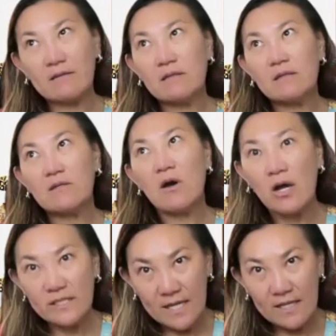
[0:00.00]

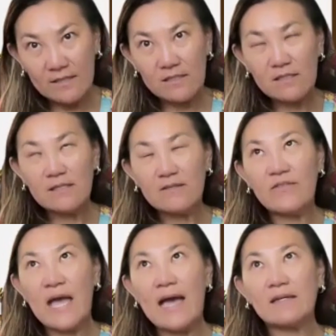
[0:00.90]
content
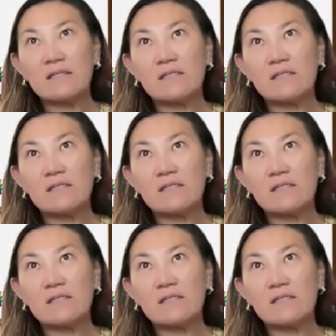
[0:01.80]
that